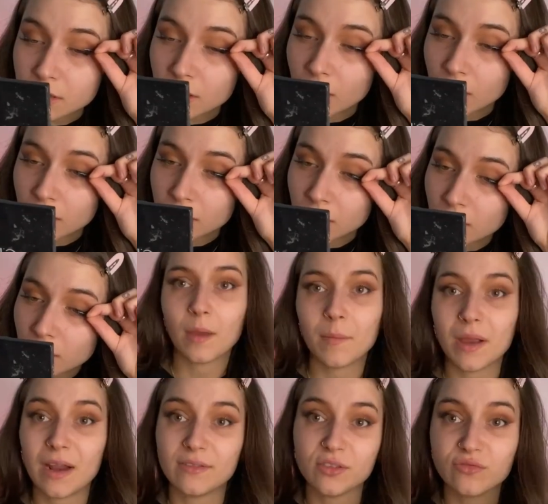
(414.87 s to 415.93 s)
to God. I'm
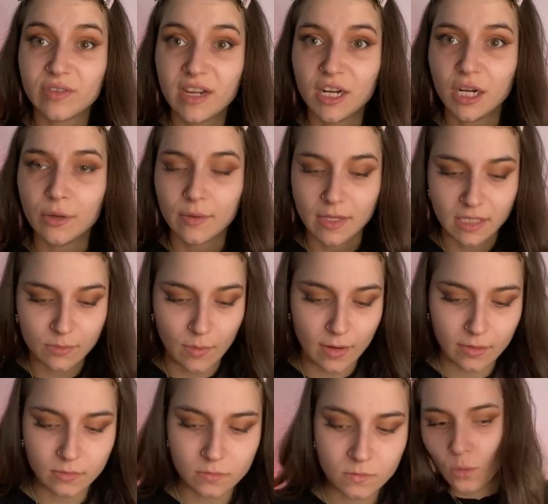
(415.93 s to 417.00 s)
gonna have to re-glue this
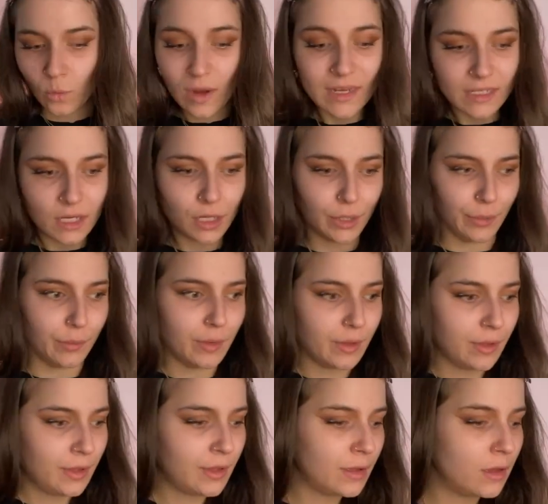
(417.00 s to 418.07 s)
one. Where's the glue?
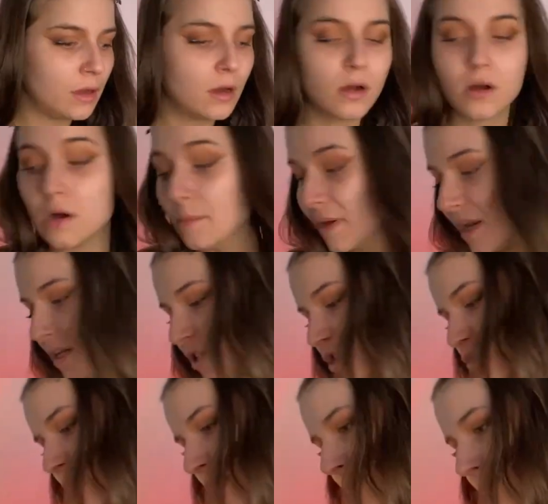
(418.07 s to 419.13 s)
I'm getting
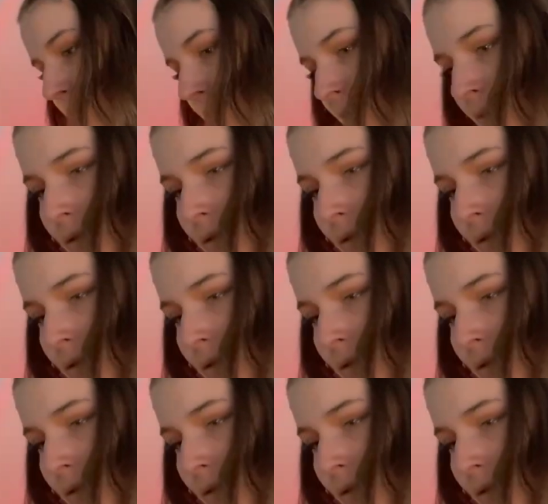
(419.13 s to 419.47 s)
stressed.